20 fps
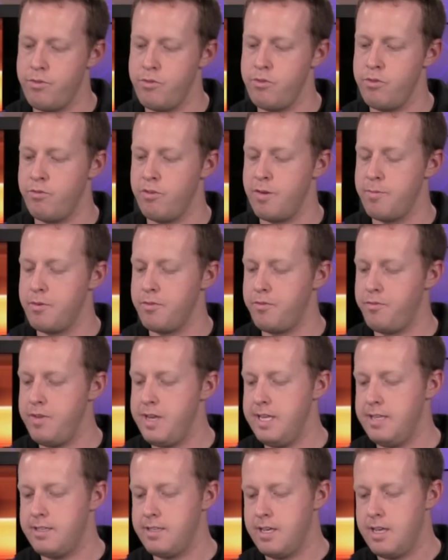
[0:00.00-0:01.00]
through the rubber
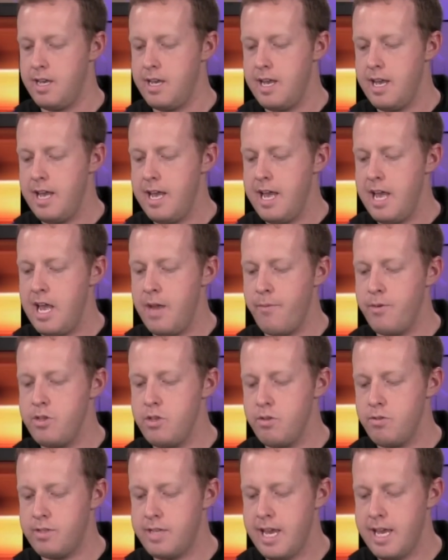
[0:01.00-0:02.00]
feet. And
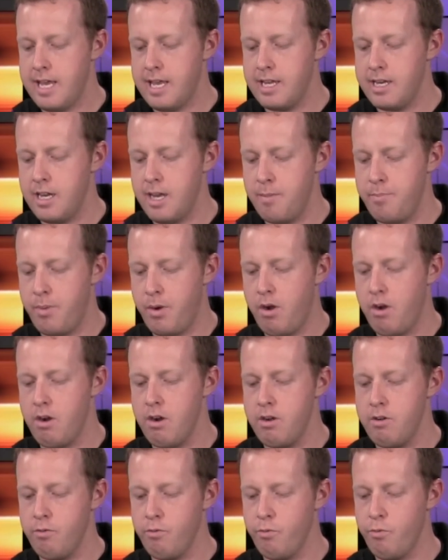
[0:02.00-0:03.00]
when you take it
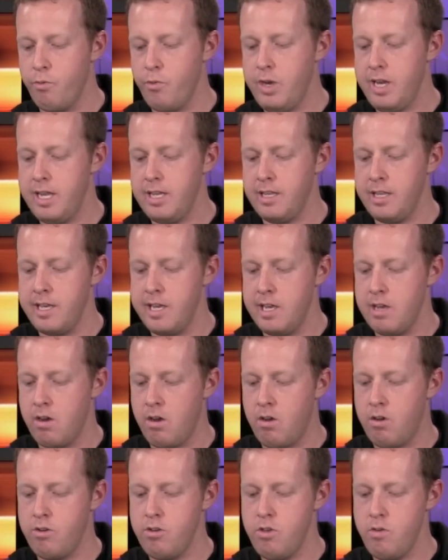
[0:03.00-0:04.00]
apart, really
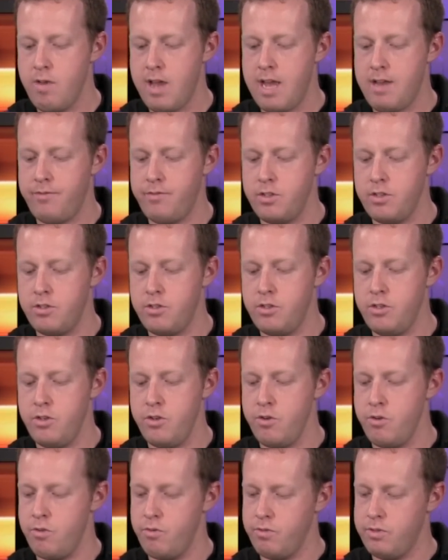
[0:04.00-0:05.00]
all you have to
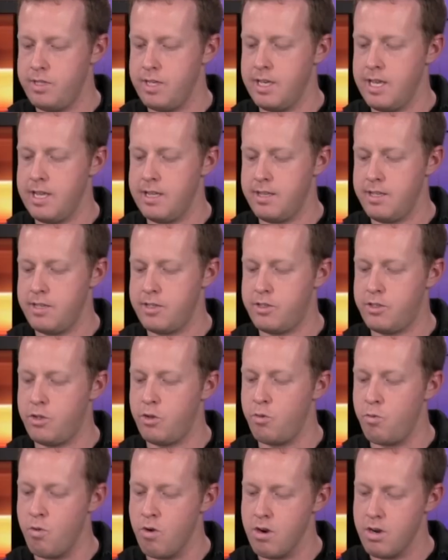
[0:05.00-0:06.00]
do to get this
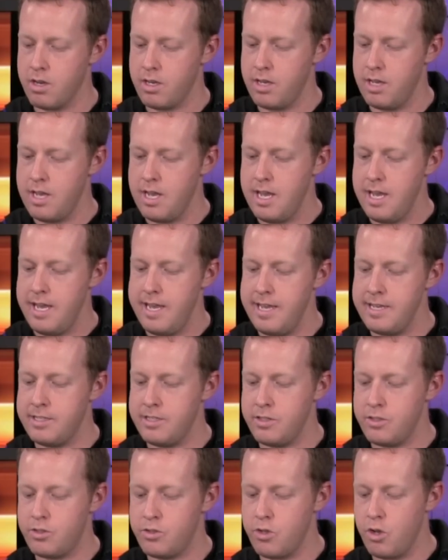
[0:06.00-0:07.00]
to work
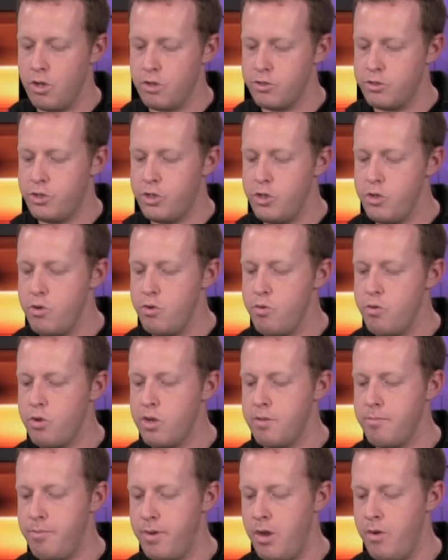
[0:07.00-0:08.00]
is install two
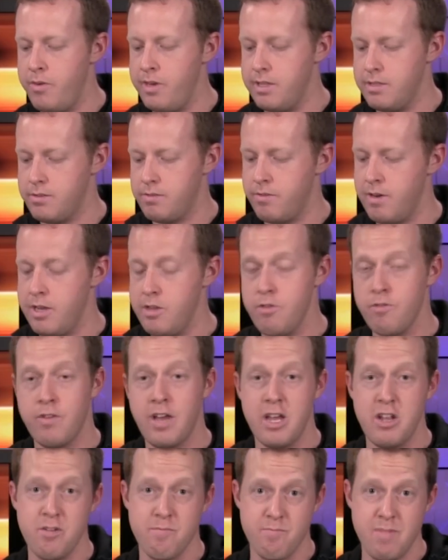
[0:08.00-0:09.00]
components, right? You've
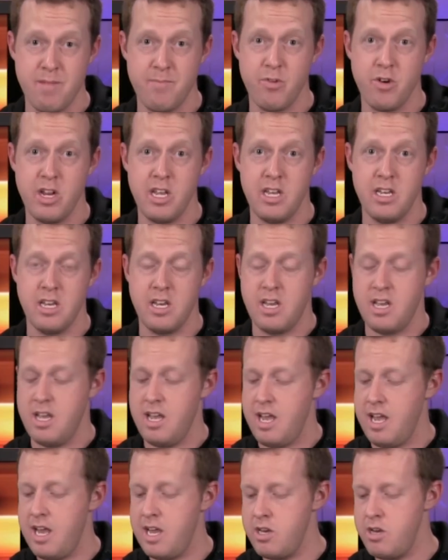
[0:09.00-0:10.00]
got your memory
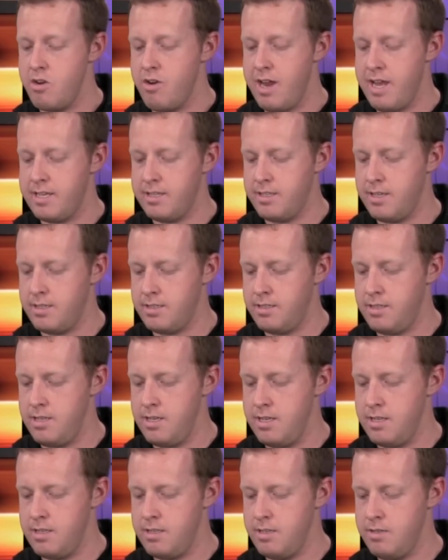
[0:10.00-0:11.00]
and your S S
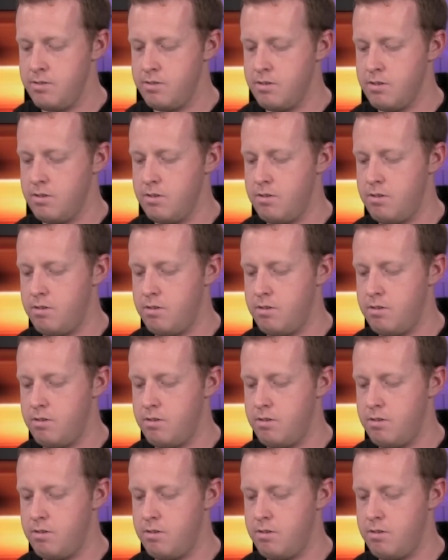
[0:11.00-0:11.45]
D. Now, these aren't